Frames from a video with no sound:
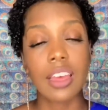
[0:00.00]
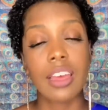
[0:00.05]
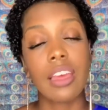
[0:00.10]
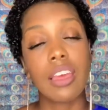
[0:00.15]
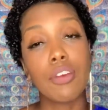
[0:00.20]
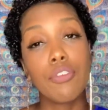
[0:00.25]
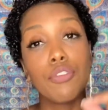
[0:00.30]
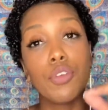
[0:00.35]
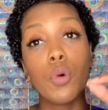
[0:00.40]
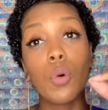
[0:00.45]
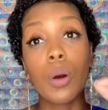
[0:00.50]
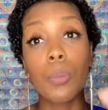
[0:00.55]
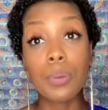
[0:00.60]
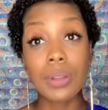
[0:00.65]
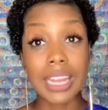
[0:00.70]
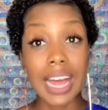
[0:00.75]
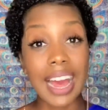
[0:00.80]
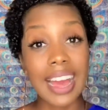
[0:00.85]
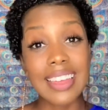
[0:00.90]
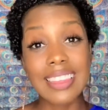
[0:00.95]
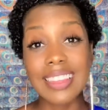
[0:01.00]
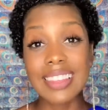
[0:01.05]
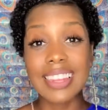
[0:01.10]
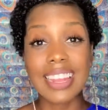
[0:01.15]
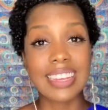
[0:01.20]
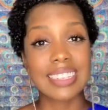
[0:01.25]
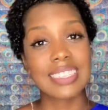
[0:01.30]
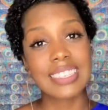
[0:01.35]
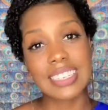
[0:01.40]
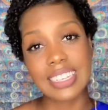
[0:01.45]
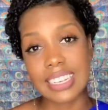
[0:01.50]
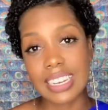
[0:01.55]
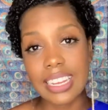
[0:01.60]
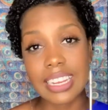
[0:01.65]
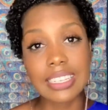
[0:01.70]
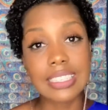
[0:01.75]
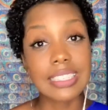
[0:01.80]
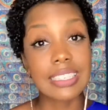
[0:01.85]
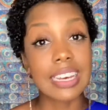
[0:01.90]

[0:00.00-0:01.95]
If you apply the lesson, it